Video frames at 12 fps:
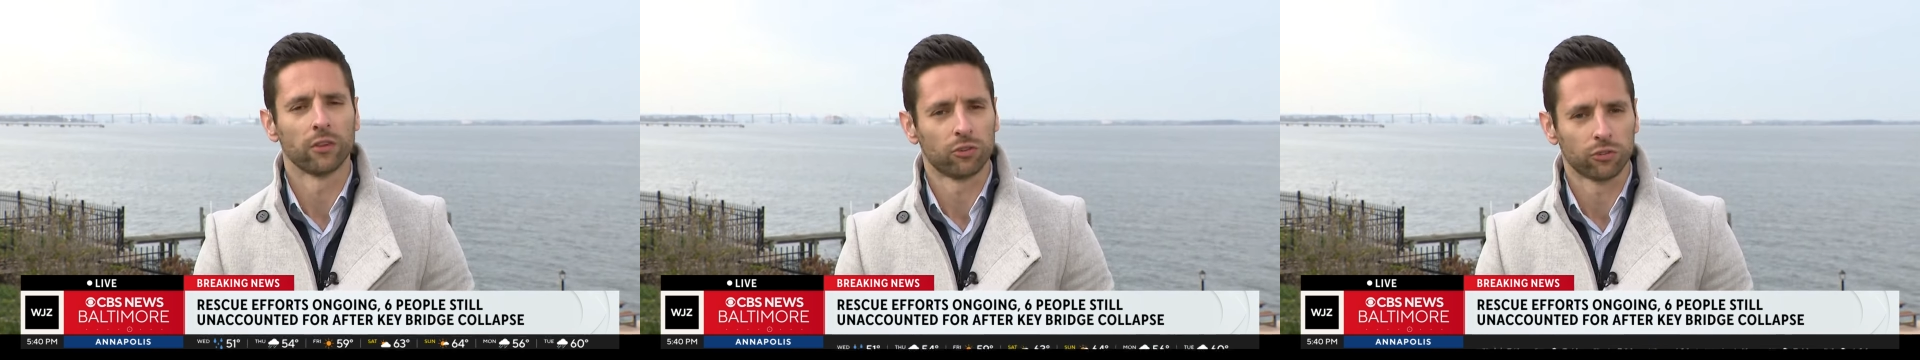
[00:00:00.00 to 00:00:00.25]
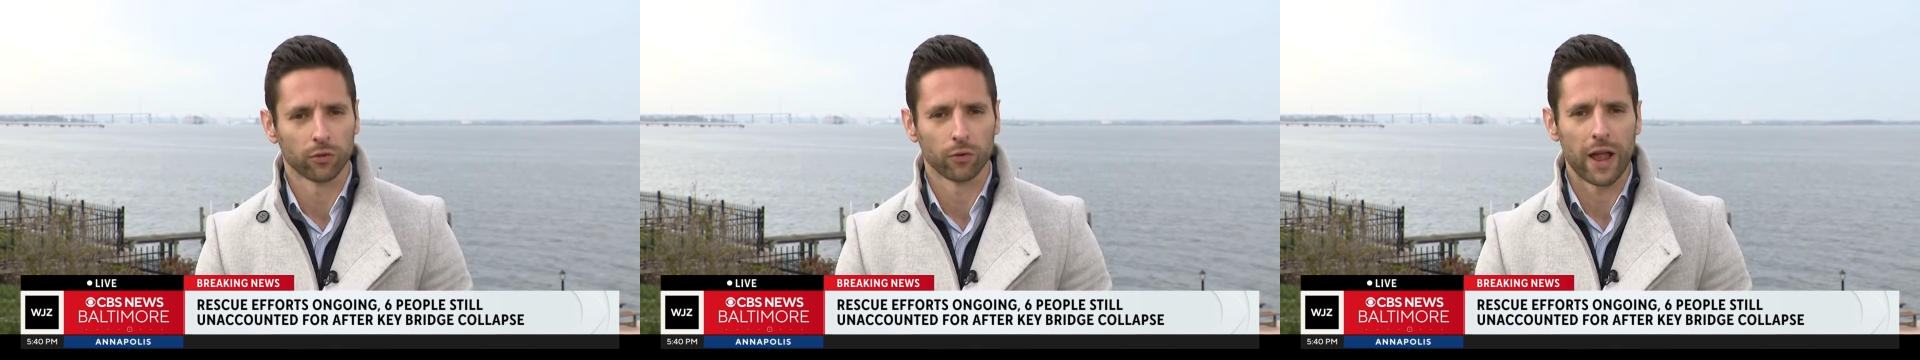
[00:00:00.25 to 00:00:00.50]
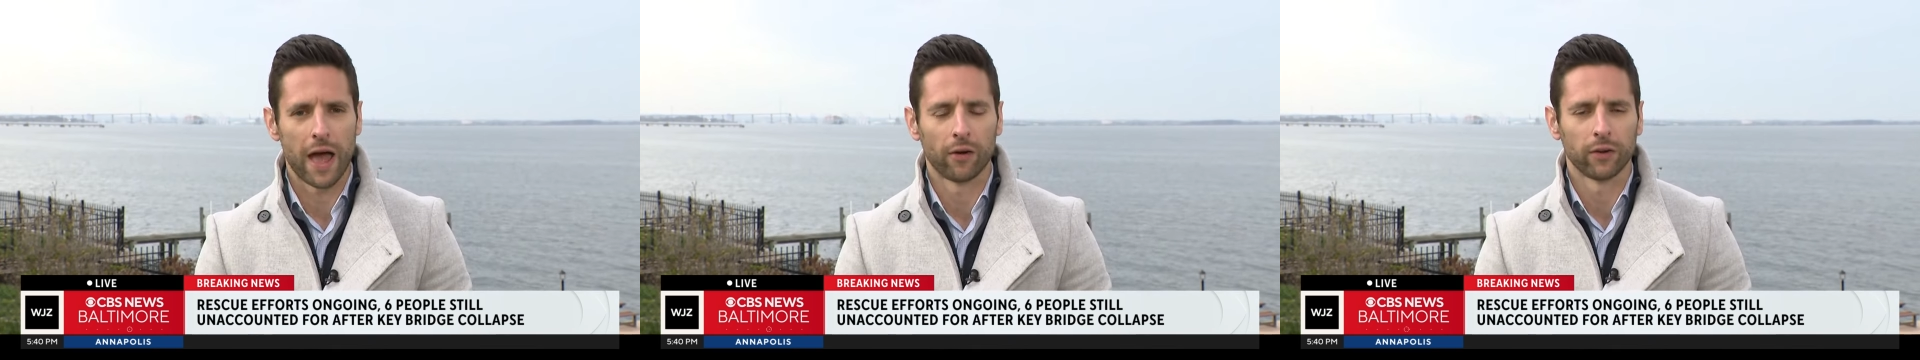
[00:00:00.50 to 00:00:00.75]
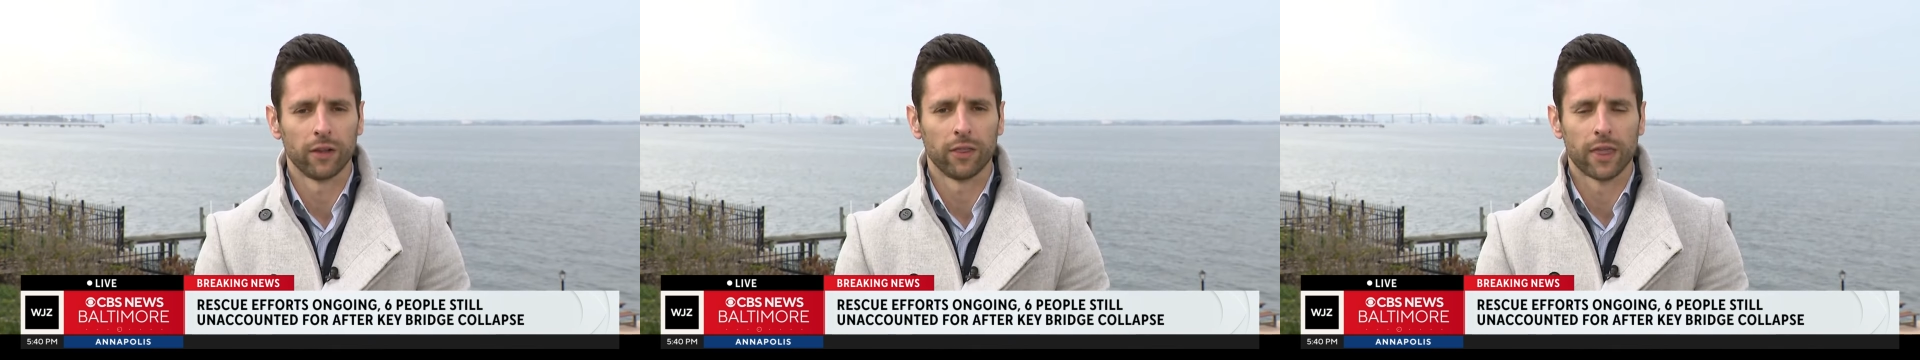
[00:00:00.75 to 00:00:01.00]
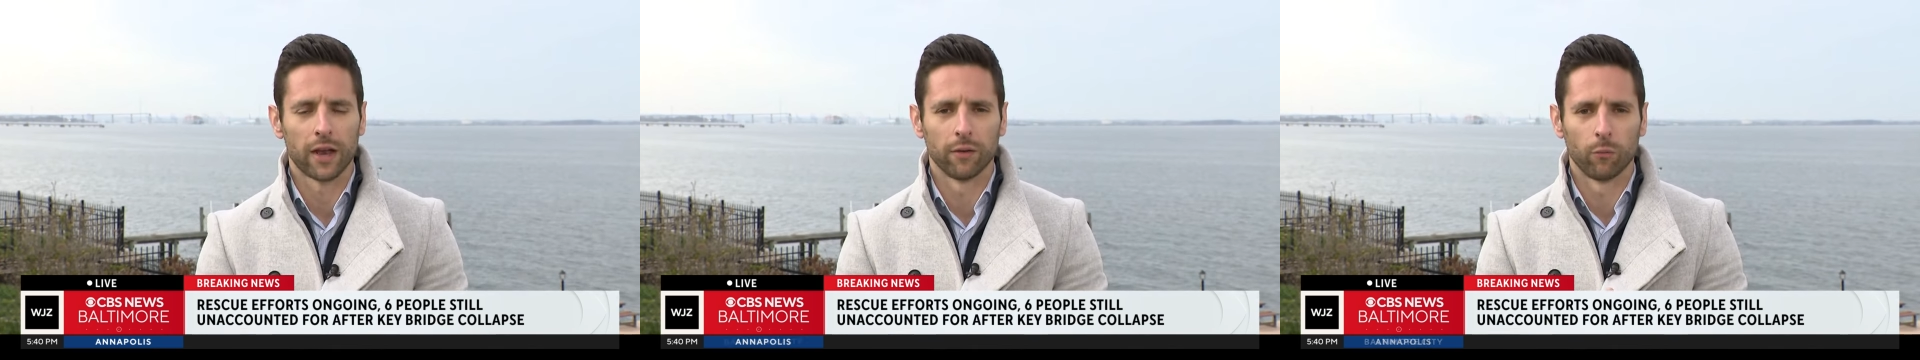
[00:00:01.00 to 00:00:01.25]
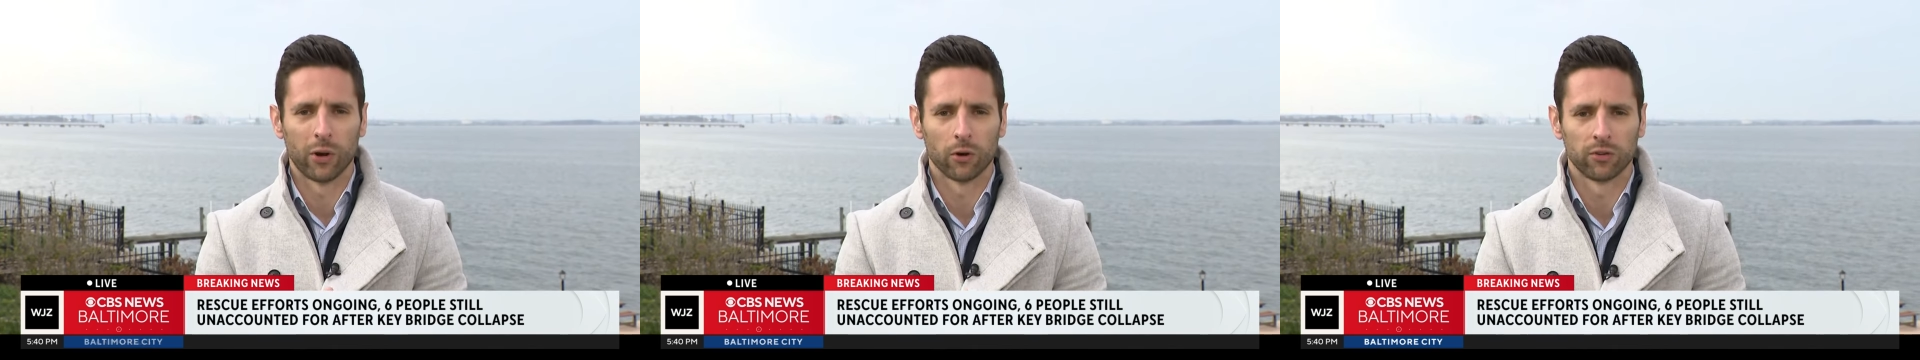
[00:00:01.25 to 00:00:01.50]
this is the reality that
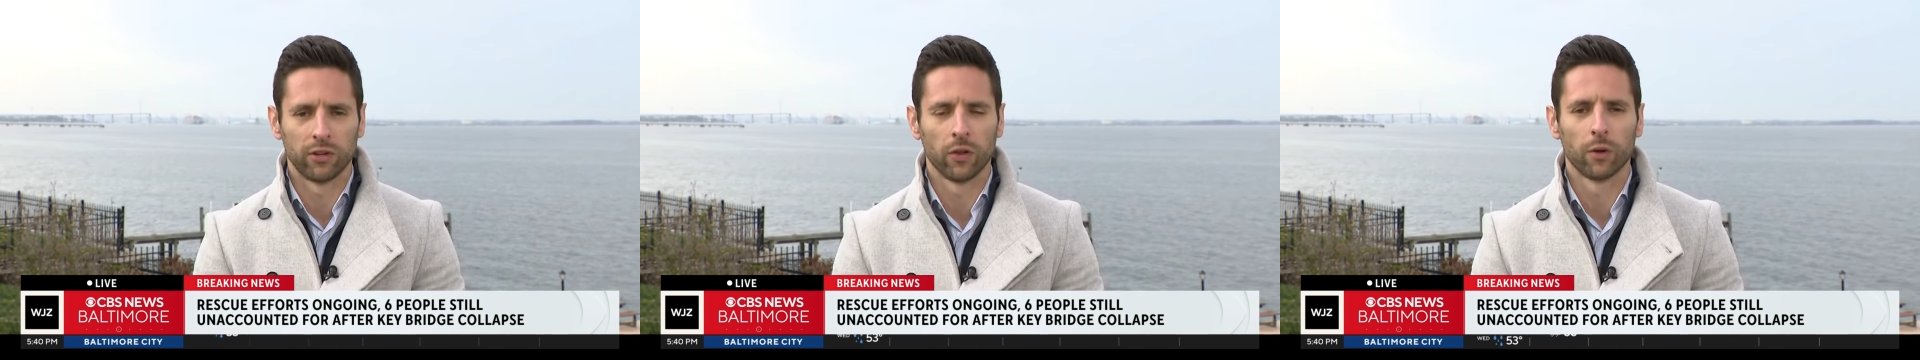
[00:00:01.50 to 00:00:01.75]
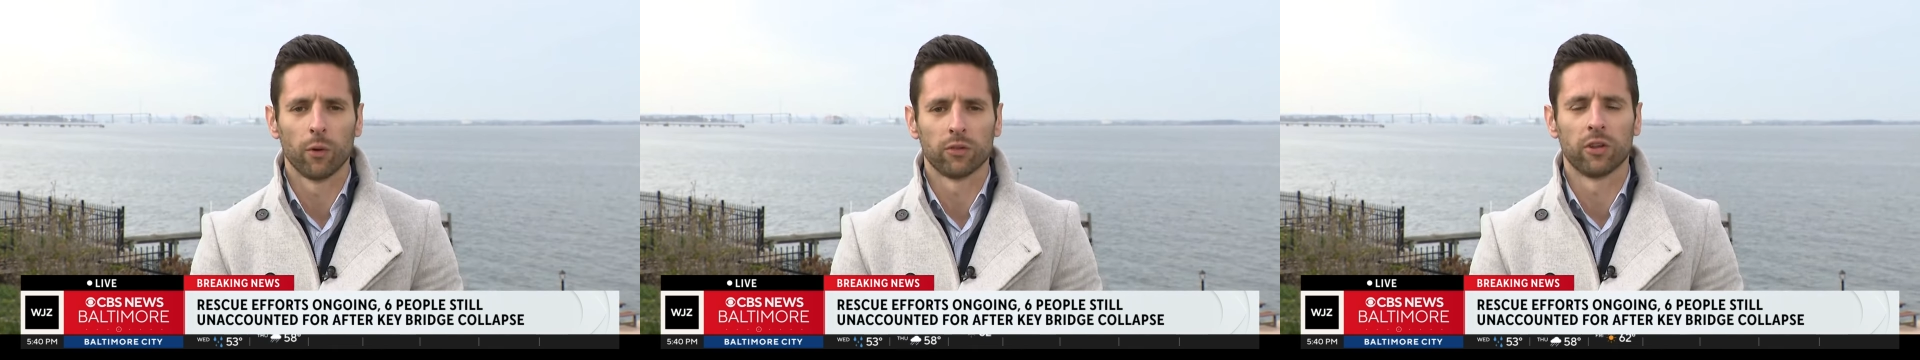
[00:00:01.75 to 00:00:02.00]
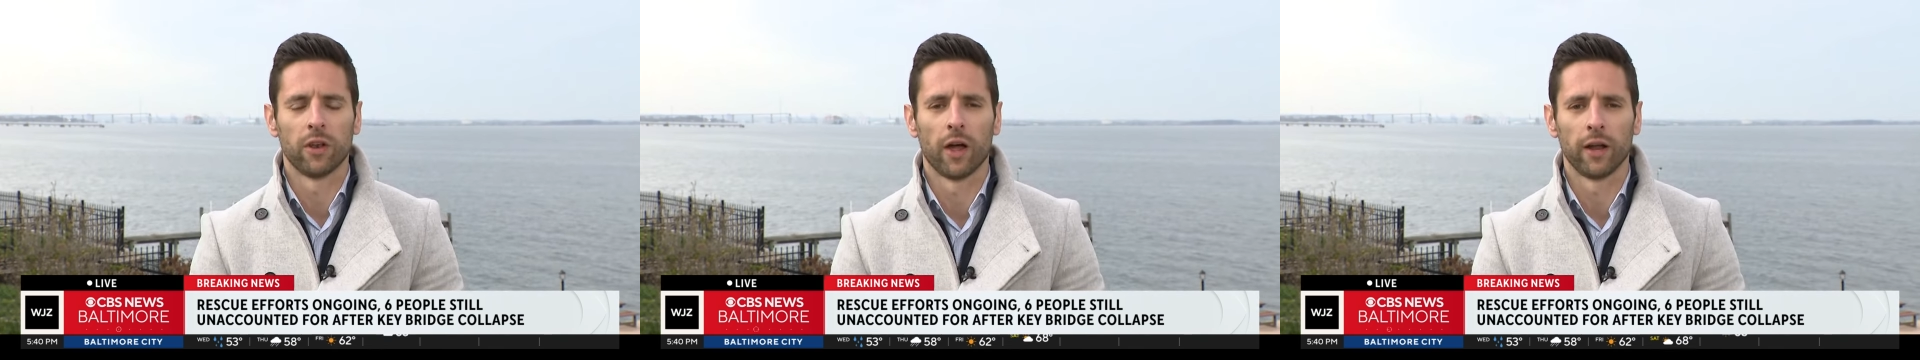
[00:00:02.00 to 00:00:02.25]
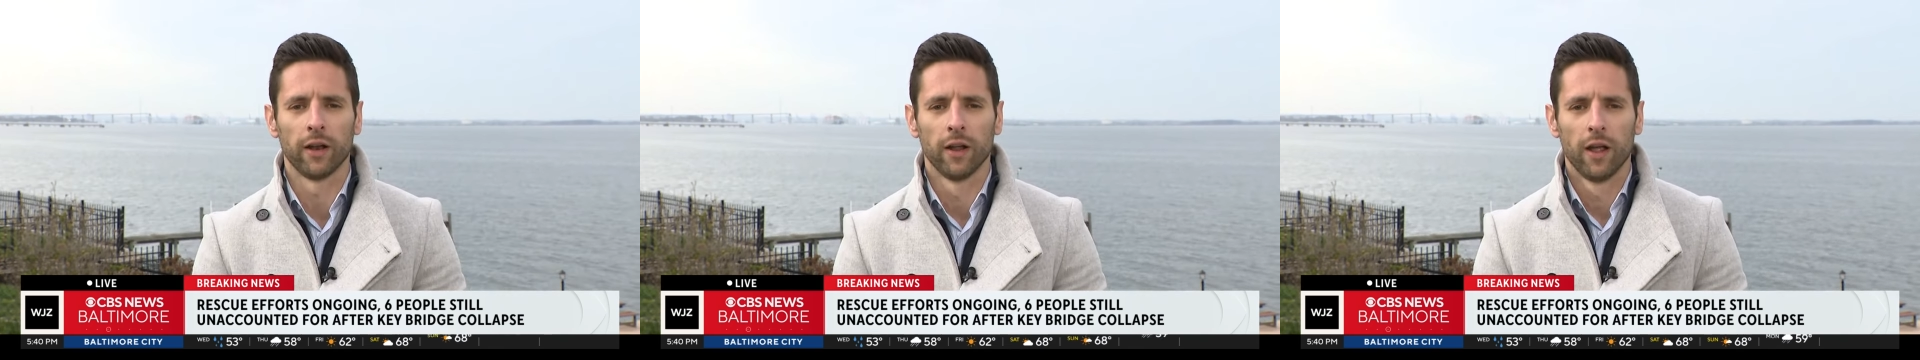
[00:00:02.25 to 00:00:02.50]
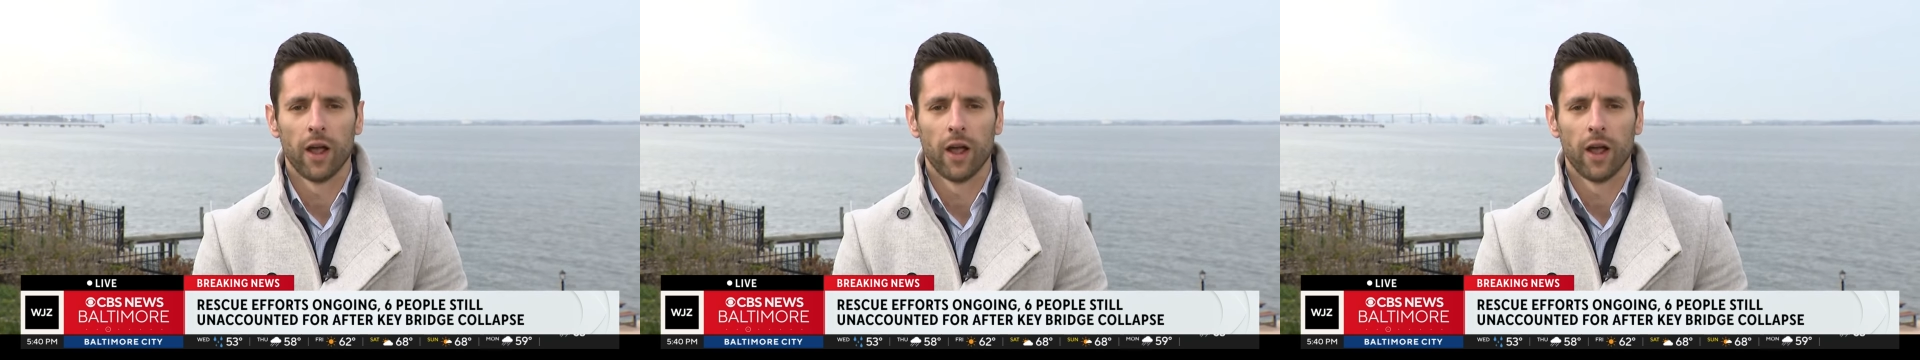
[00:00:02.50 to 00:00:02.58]
we are dealing with tonight,